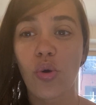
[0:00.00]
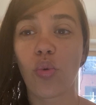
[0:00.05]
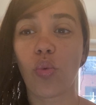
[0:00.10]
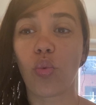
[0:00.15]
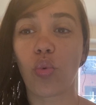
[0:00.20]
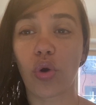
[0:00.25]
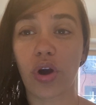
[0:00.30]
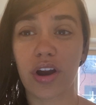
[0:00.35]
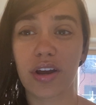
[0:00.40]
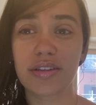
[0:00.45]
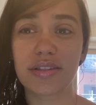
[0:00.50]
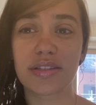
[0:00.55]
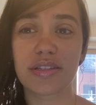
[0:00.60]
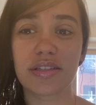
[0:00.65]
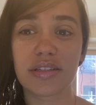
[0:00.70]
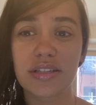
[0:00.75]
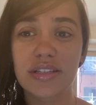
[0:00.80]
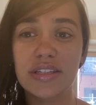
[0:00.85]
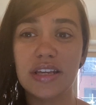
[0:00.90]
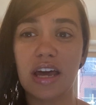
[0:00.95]
works,
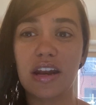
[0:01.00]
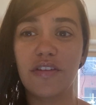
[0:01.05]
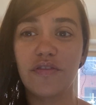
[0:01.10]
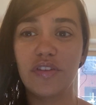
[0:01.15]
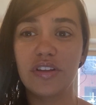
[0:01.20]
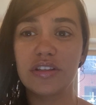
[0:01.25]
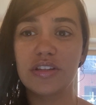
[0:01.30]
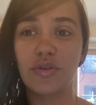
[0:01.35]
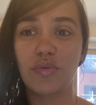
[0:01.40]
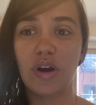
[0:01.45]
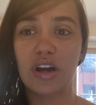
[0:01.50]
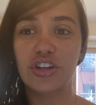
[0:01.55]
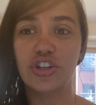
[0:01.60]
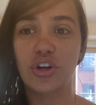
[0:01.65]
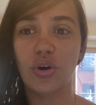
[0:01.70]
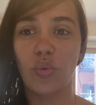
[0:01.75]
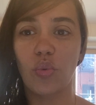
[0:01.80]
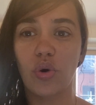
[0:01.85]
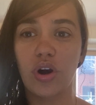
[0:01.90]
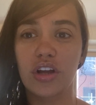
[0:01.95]
this kind of
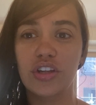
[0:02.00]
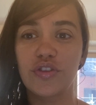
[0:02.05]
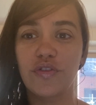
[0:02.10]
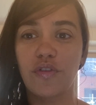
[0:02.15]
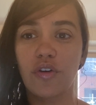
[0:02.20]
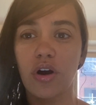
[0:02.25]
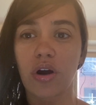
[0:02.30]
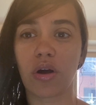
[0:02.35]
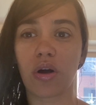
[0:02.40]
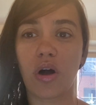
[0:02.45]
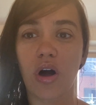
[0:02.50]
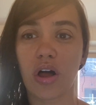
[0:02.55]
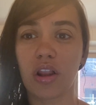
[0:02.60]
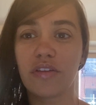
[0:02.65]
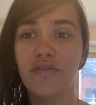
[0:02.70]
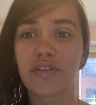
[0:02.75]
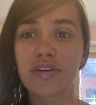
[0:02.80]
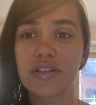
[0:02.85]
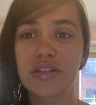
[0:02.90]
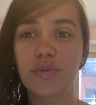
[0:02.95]
interaction works for all
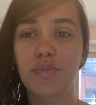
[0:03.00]
of us,